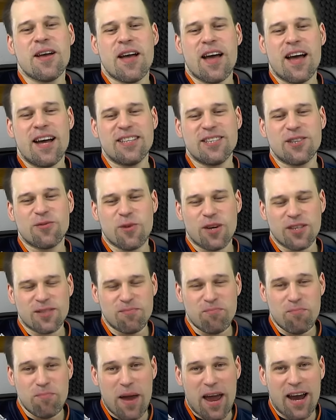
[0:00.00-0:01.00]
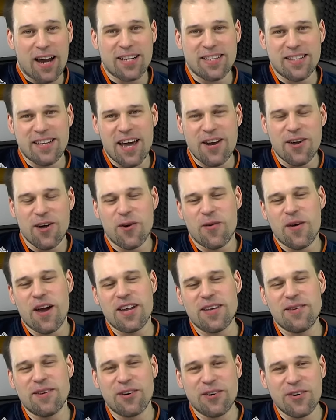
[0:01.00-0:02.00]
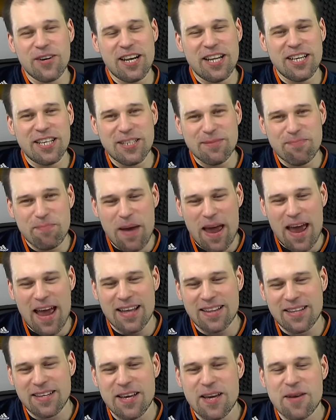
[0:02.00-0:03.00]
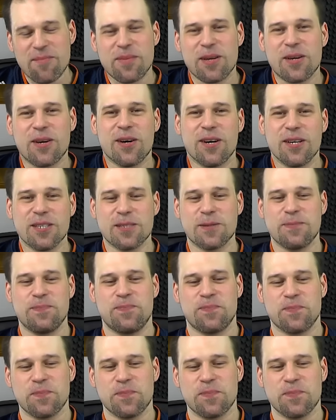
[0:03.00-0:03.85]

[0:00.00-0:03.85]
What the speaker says: And it was back then already really bad, because